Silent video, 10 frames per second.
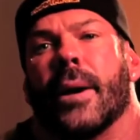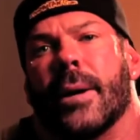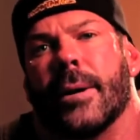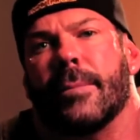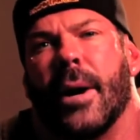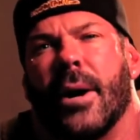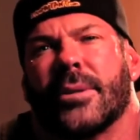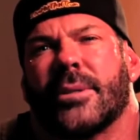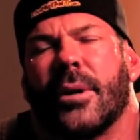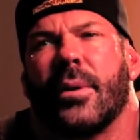
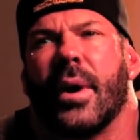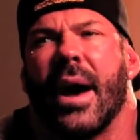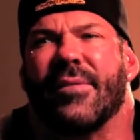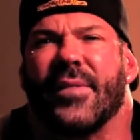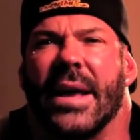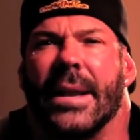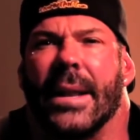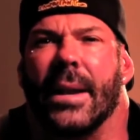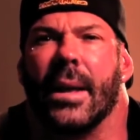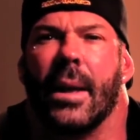Also, I find
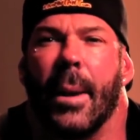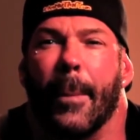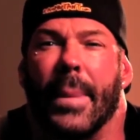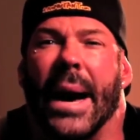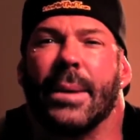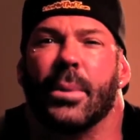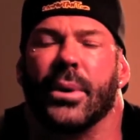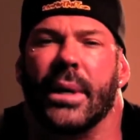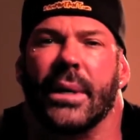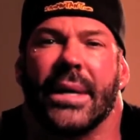in
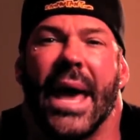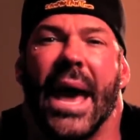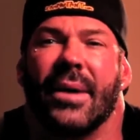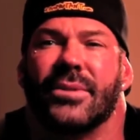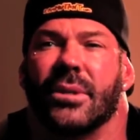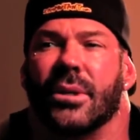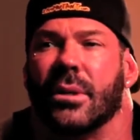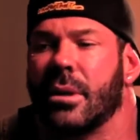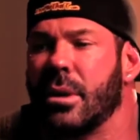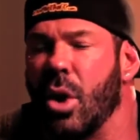bodybuilding, calves
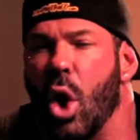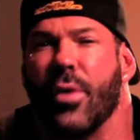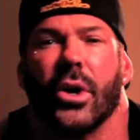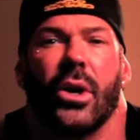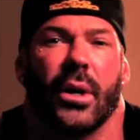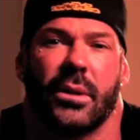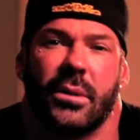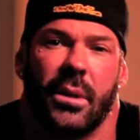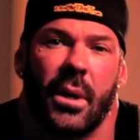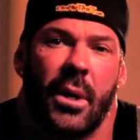are
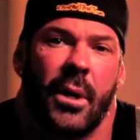overlooked.